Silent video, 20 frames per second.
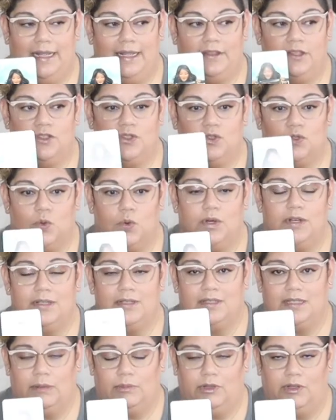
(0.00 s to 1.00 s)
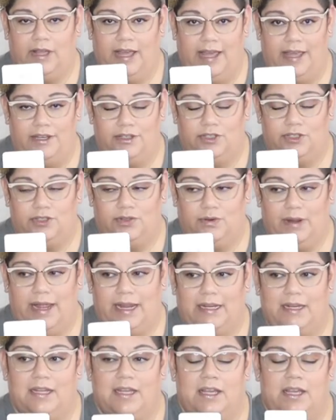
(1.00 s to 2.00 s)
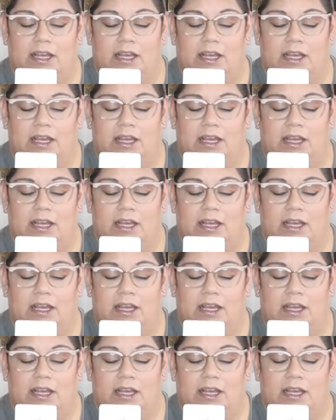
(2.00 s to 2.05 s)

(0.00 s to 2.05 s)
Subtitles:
And the sword is double-edged, right?